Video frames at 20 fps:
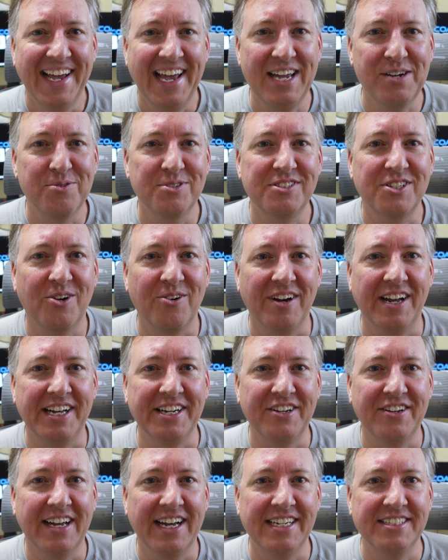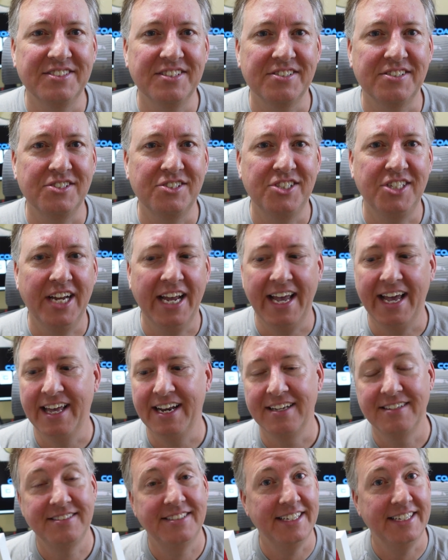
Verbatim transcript: Hey, what's going on, you guys? This is Chad.